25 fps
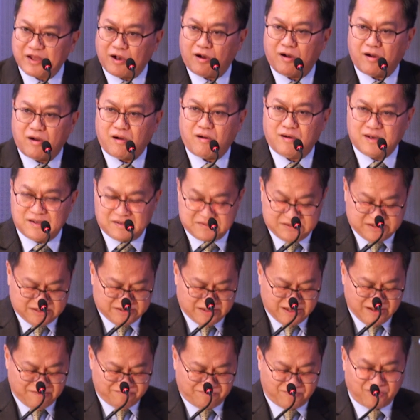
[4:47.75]
or the
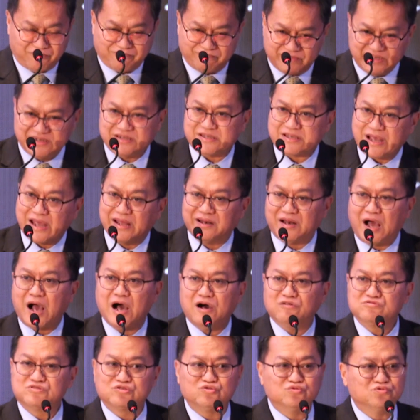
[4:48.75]
developments and
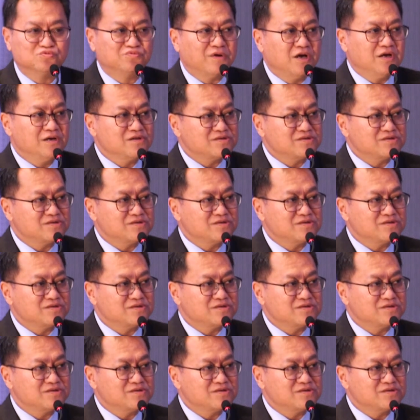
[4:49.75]
how to